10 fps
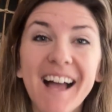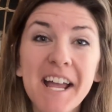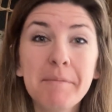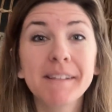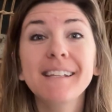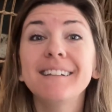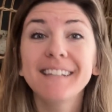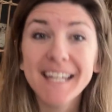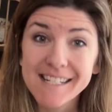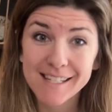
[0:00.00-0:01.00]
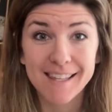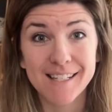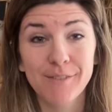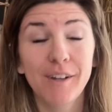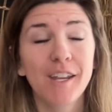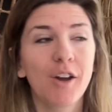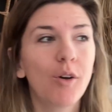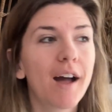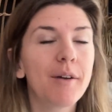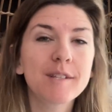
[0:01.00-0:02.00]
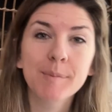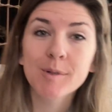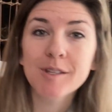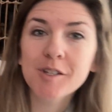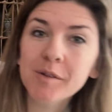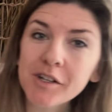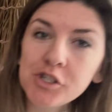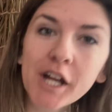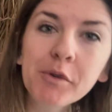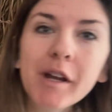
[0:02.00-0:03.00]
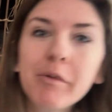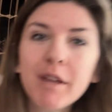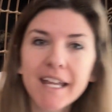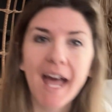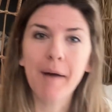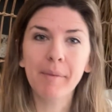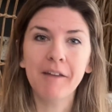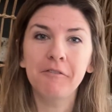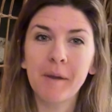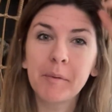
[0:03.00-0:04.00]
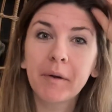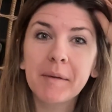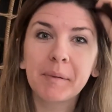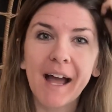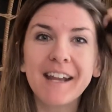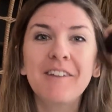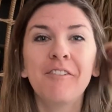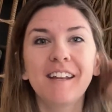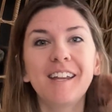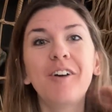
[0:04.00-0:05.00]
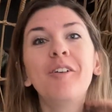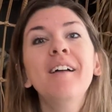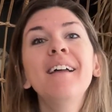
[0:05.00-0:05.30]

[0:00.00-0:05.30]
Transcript: I am a little late to this video. I was supposed to do a January recap and February planning video.